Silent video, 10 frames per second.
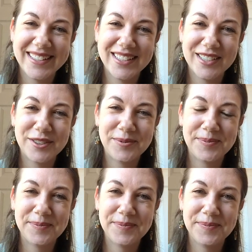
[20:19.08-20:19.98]

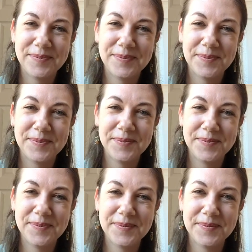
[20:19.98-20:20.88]

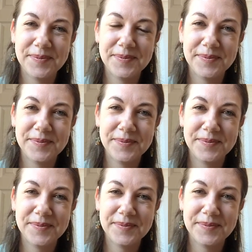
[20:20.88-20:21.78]

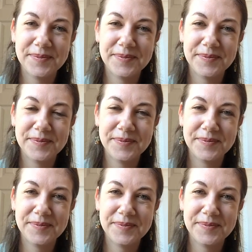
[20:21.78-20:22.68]

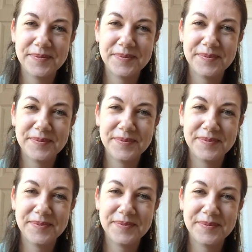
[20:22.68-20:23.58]

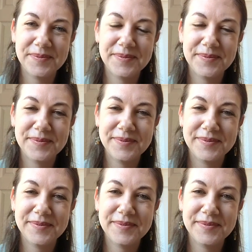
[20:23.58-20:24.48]

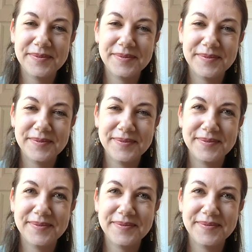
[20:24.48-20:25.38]
(silent)